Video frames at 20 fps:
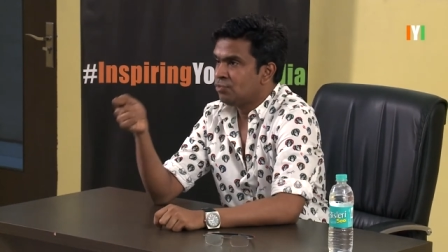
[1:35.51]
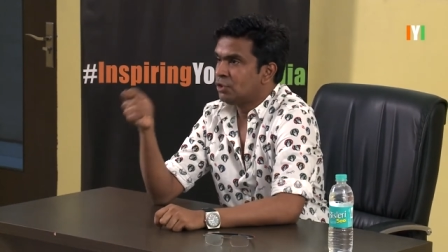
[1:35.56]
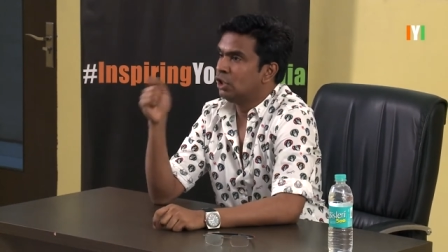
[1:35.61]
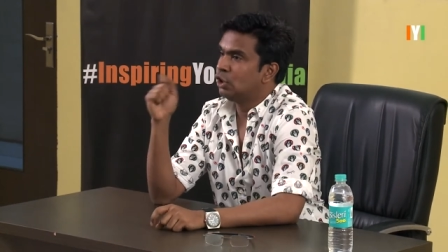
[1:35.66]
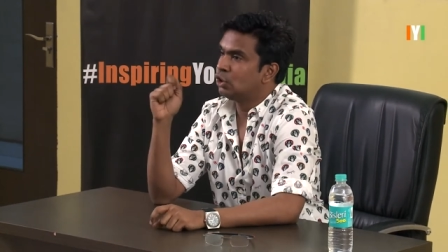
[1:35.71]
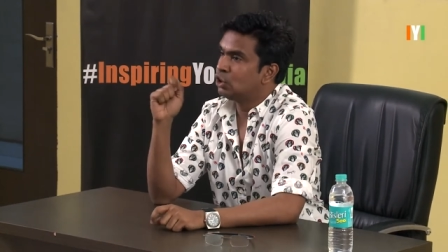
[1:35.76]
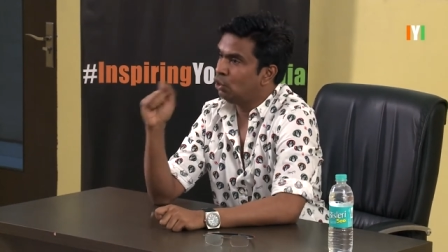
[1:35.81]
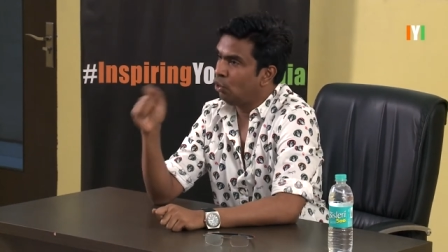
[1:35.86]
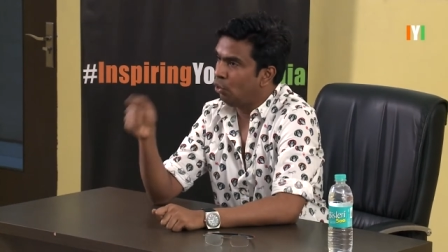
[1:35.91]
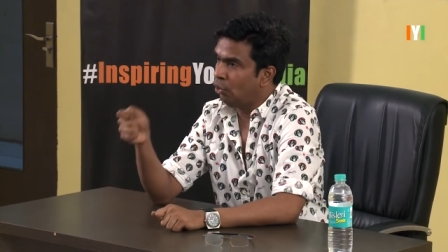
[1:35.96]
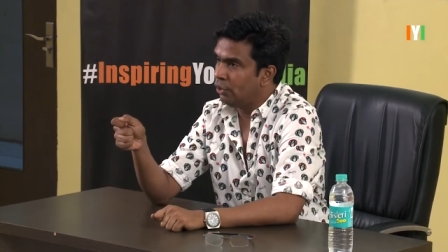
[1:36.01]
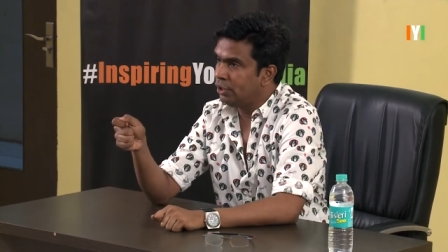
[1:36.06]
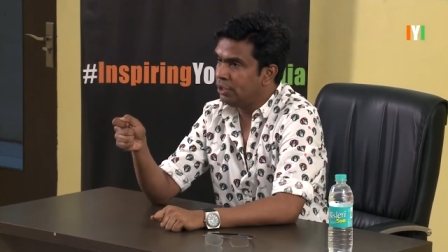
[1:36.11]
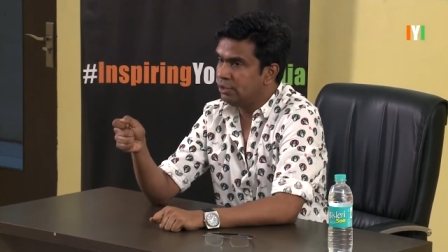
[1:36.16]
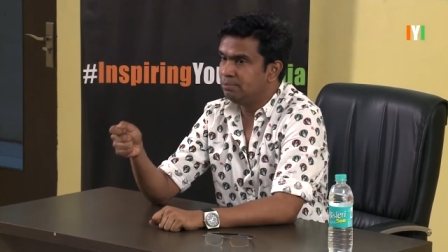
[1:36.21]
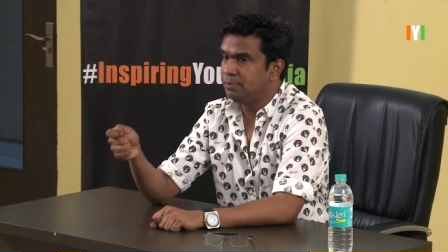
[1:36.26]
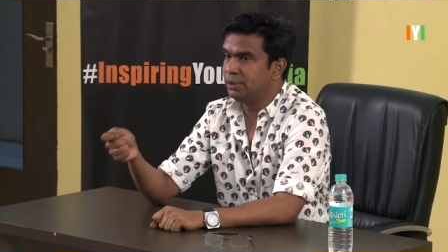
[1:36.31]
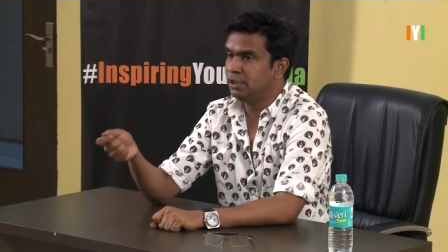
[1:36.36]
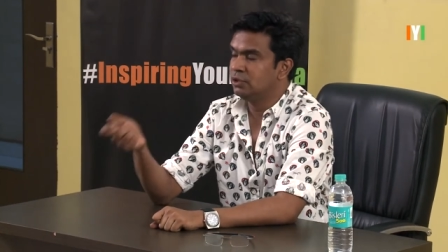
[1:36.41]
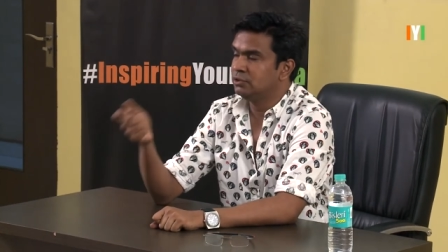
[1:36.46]
a
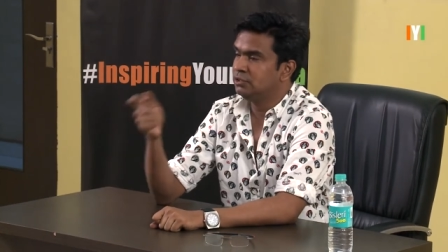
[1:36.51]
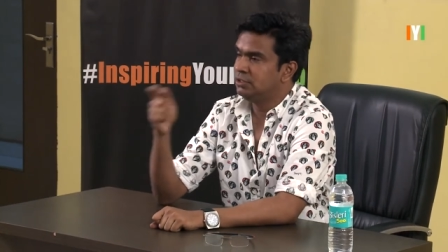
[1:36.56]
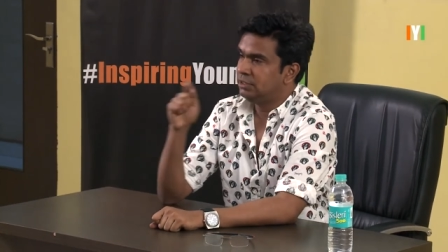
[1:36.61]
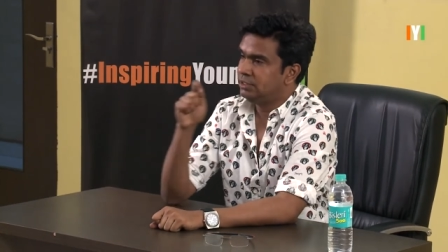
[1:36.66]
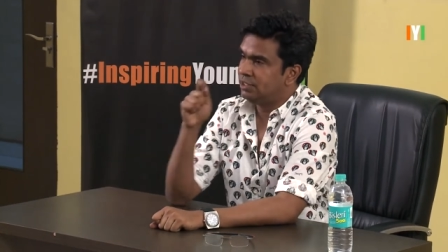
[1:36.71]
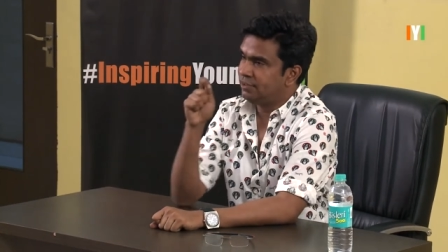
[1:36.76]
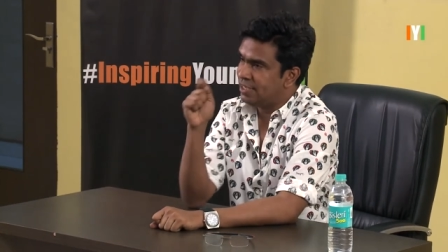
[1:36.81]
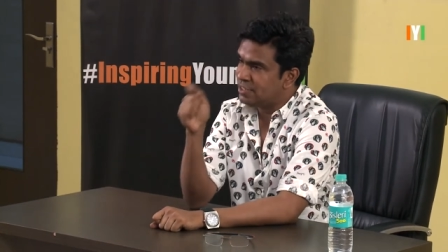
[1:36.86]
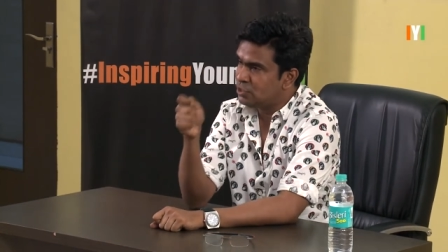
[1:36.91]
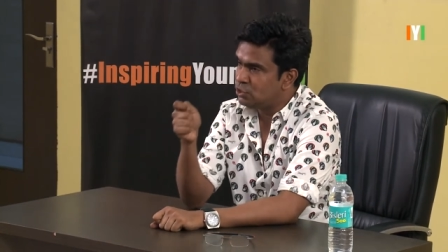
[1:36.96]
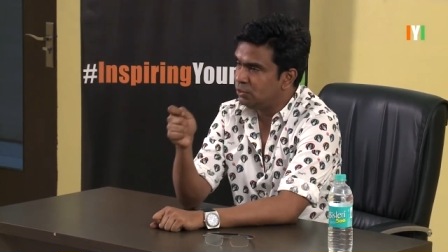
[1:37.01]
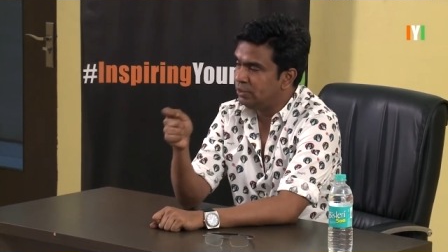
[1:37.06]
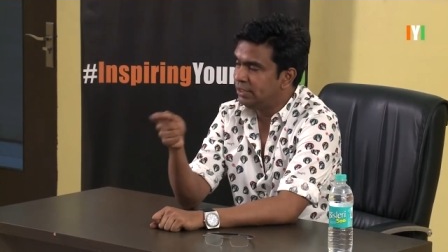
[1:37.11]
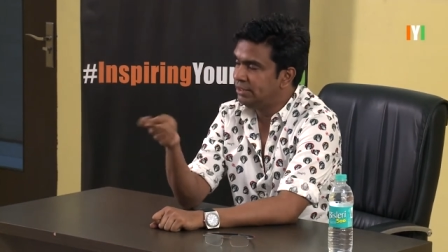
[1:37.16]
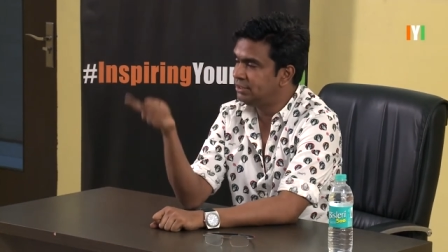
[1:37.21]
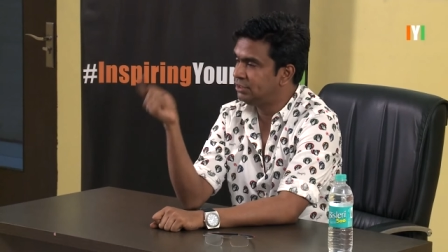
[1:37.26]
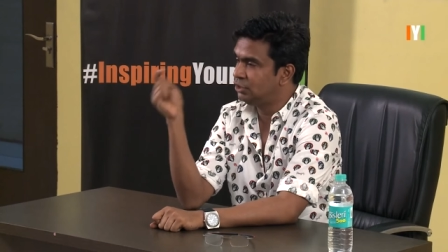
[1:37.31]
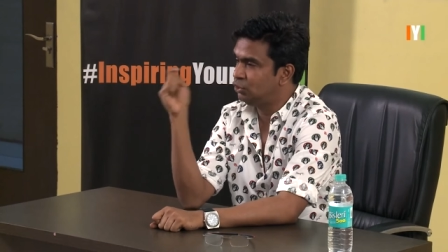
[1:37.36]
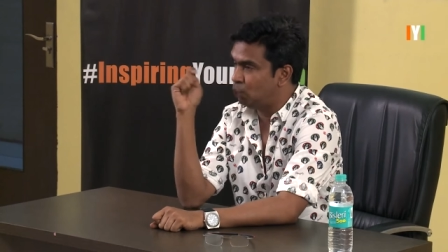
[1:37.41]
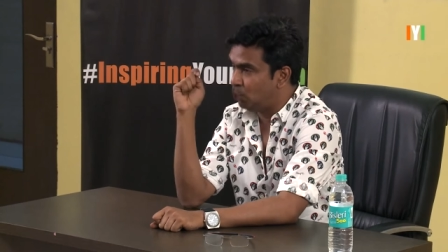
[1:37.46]
chord because it
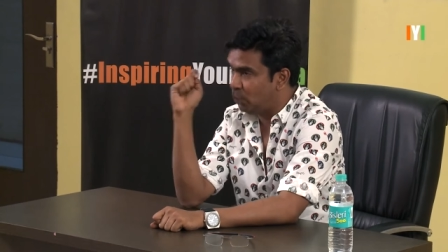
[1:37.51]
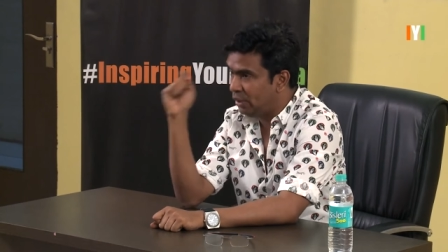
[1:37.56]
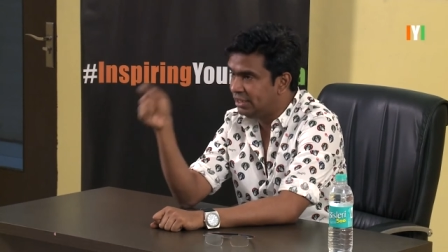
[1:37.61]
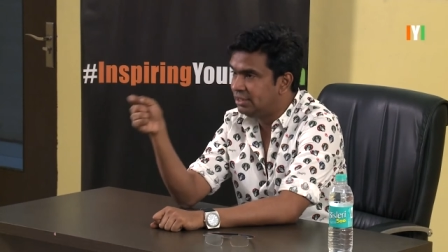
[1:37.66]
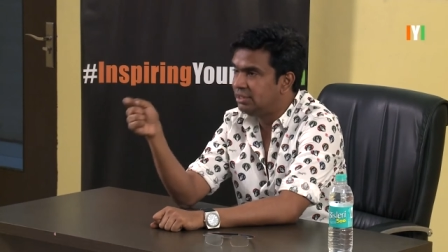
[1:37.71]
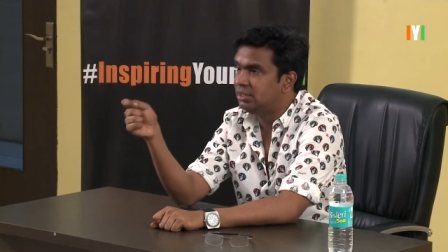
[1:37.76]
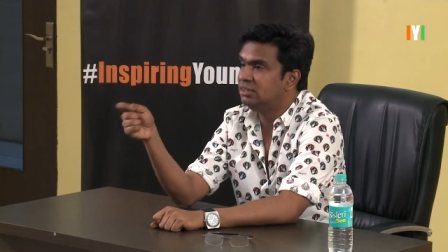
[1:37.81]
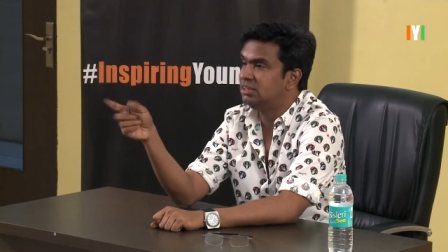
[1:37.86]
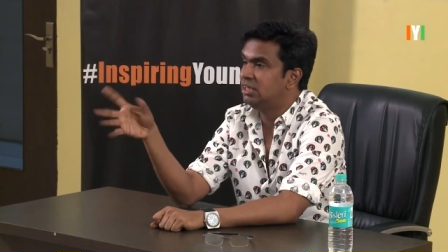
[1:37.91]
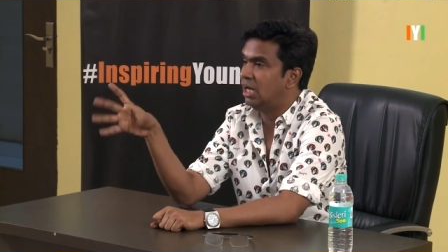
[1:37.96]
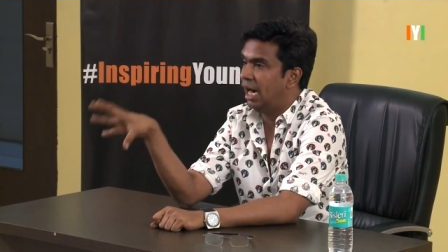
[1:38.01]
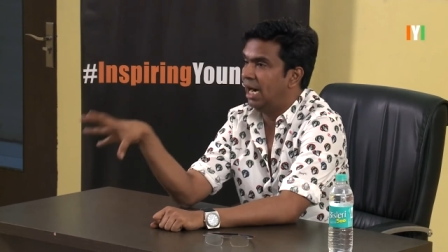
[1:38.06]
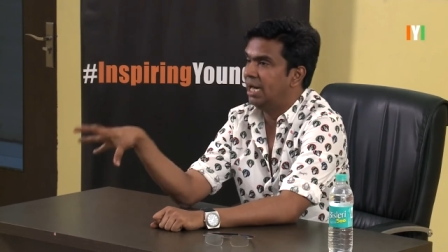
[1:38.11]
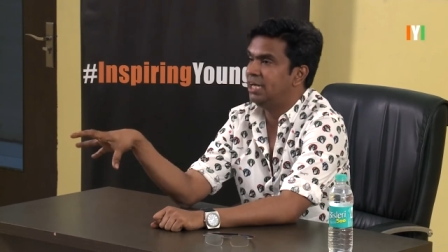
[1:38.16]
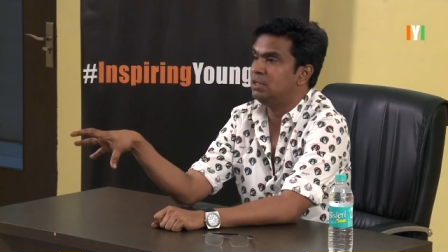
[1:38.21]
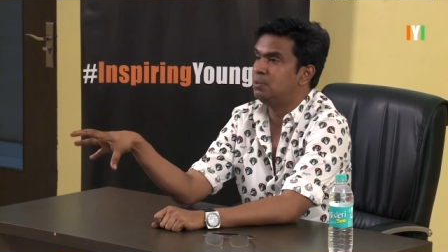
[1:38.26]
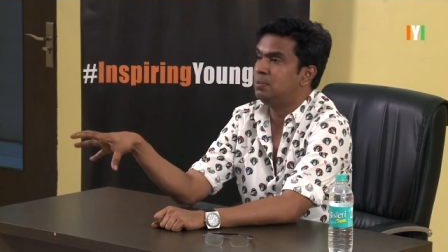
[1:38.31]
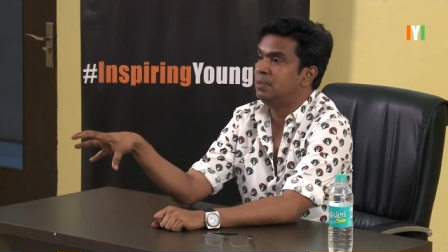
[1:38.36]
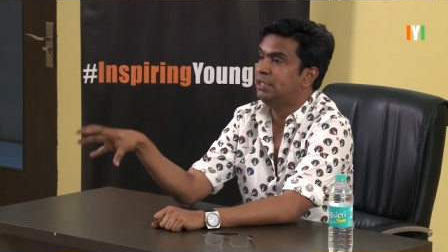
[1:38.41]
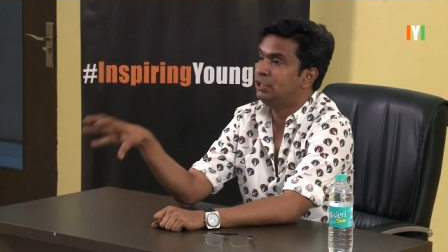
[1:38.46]
resonates with the
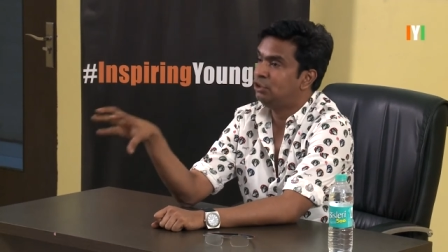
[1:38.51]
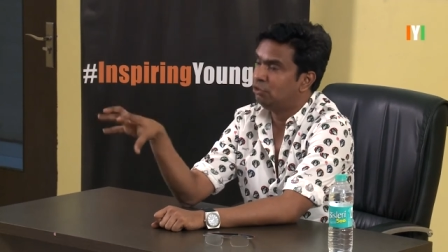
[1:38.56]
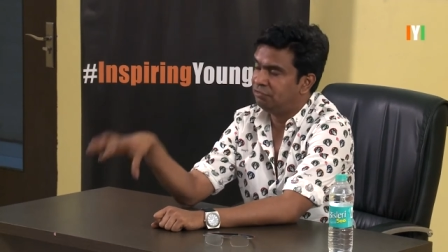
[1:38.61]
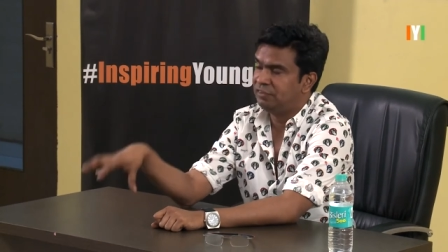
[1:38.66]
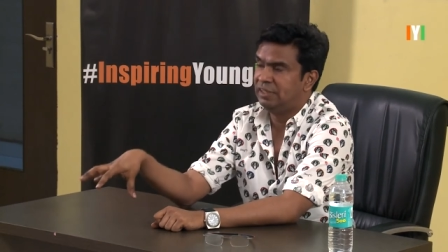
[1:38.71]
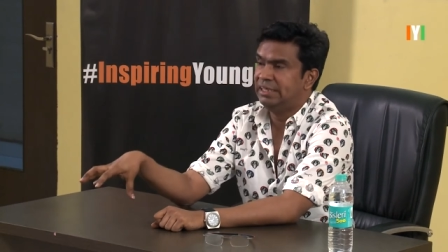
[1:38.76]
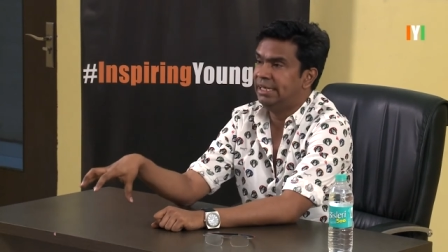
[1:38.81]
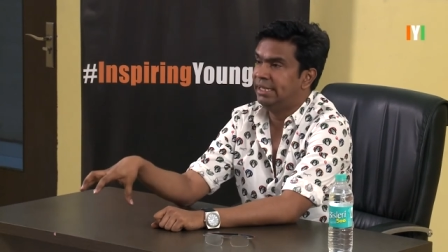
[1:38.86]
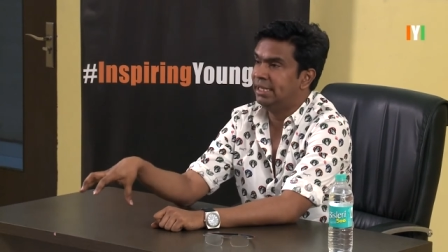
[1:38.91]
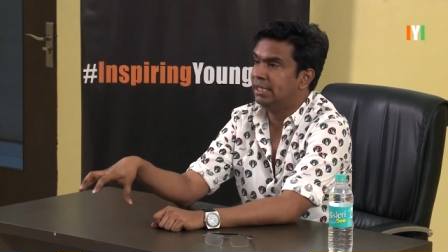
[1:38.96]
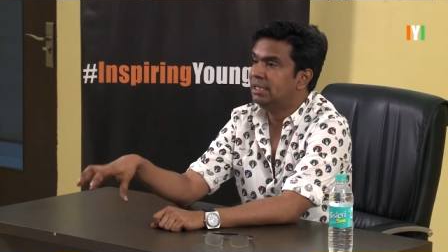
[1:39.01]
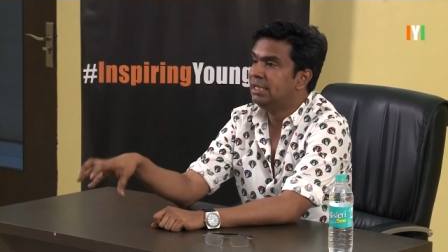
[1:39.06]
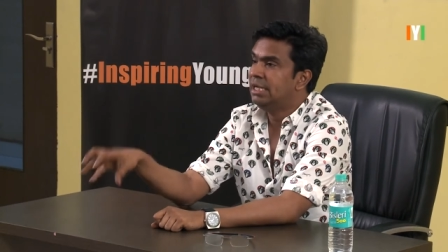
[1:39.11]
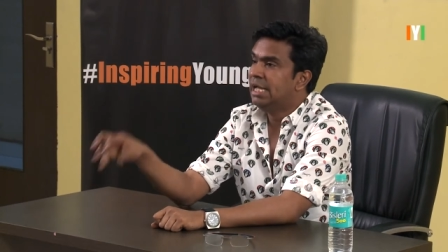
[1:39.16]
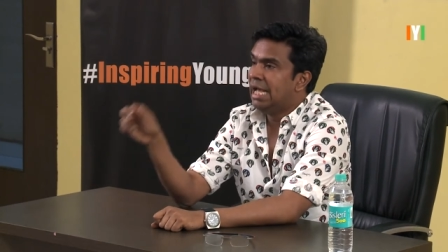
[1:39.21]
heartbeat of india